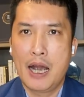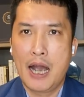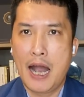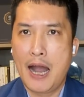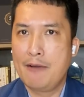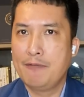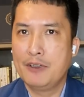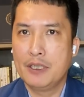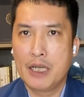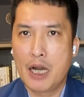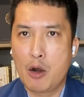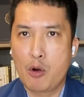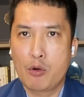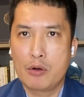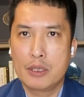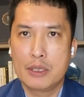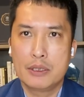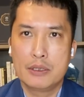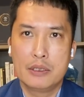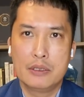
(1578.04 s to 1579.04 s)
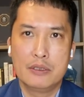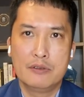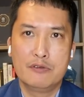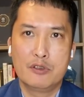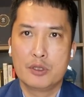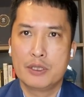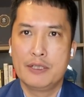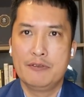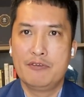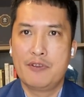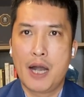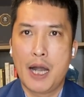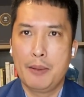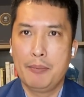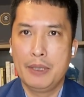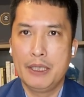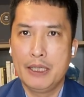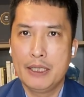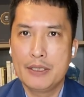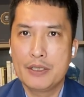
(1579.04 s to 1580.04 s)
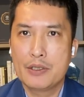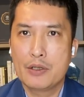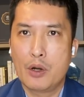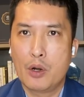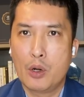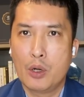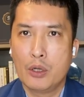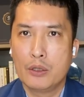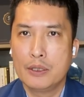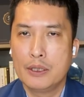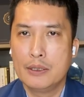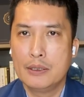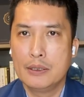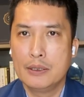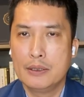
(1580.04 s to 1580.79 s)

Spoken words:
half an hour, 45 minutes on